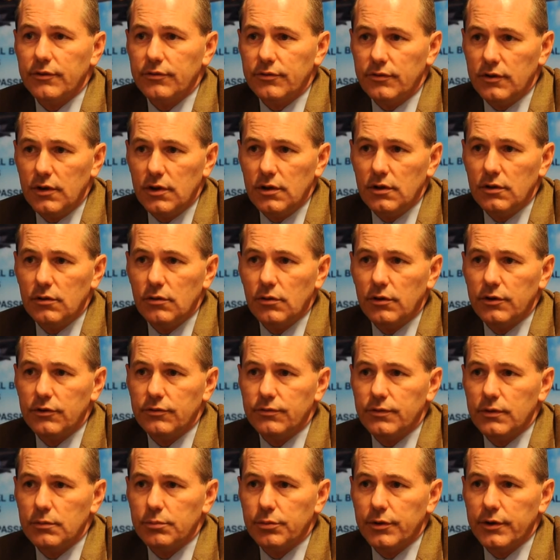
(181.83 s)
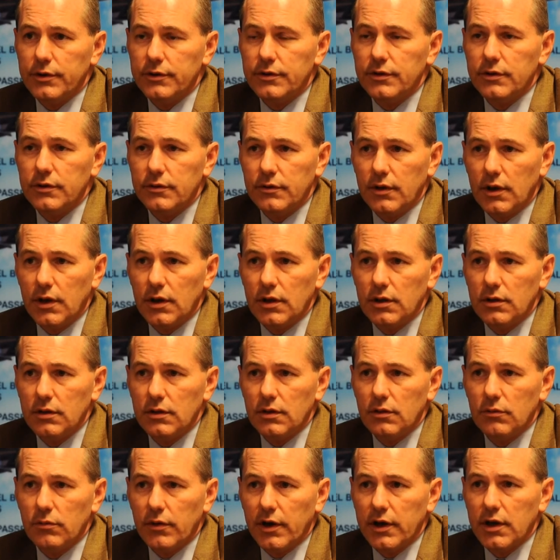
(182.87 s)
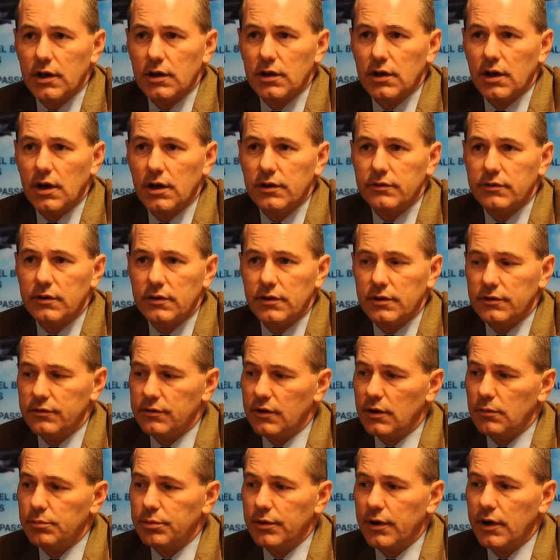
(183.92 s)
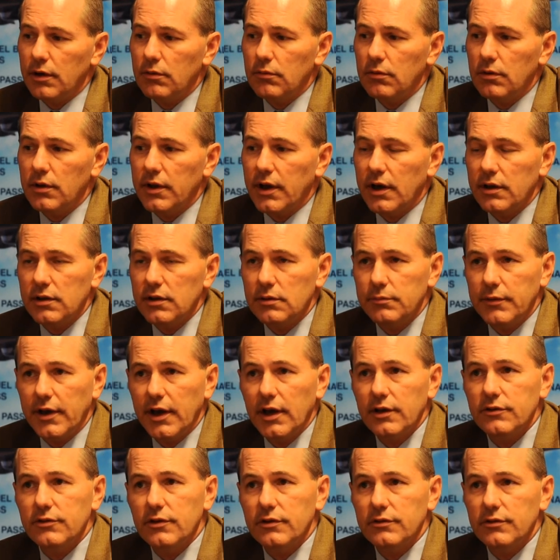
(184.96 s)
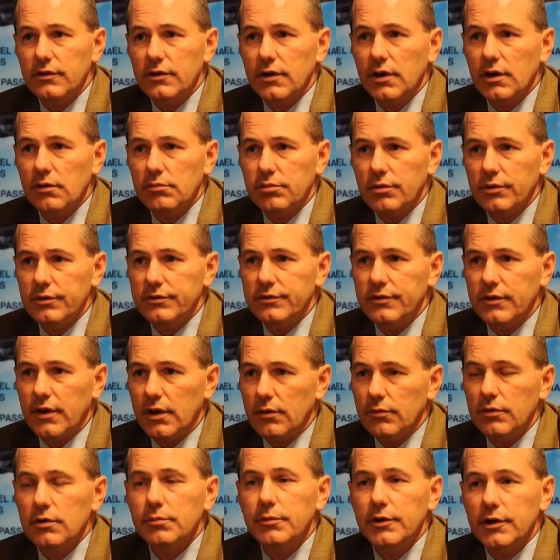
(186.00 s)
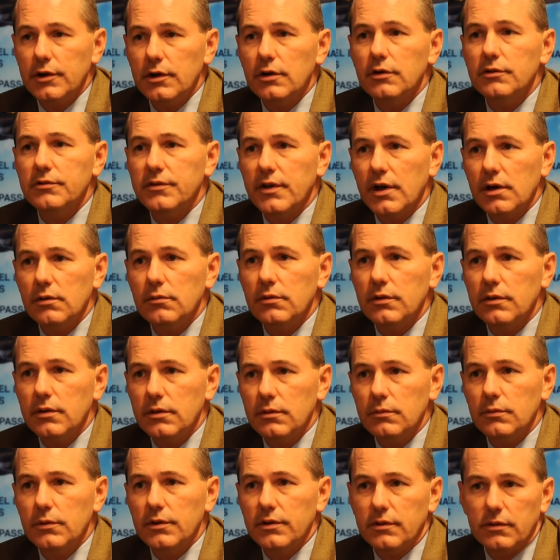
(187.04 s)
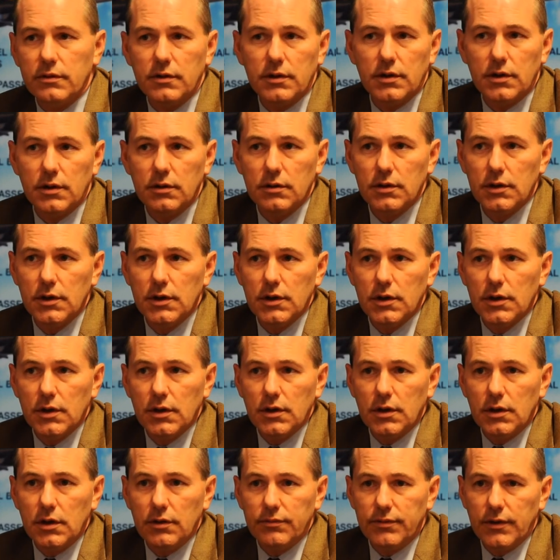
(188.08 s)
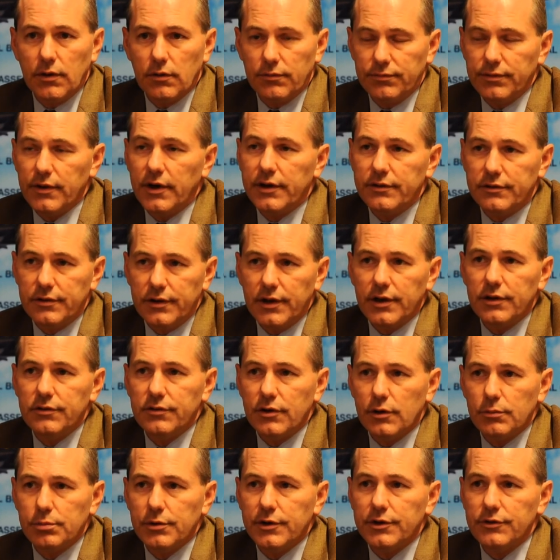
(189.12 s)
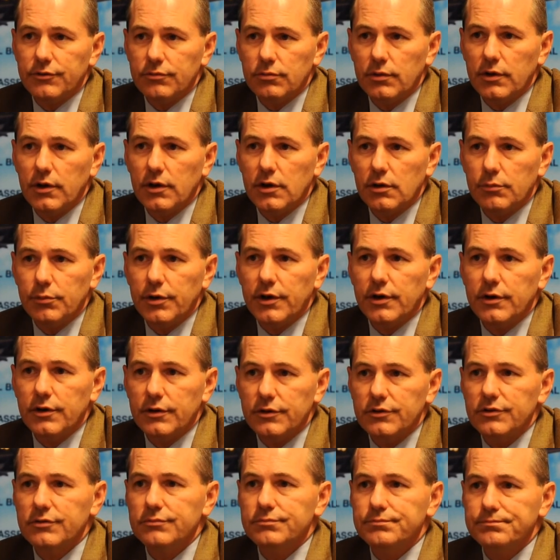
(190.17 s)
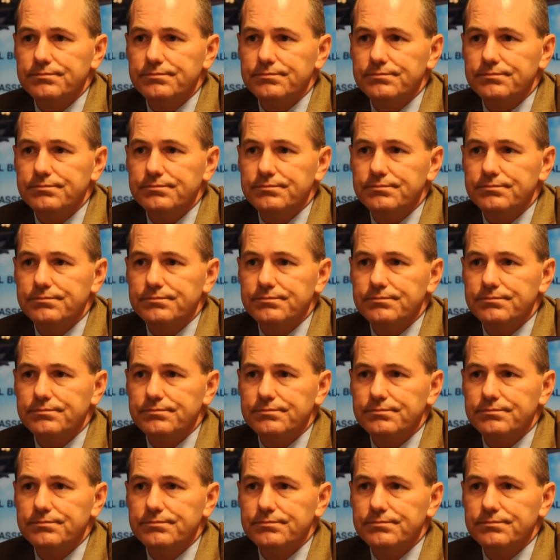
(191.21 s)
have seen a noise footprint and recognize that this airplane will allow them access into airports that they would have been closed out with if they were flying today's airplanes with our competitors.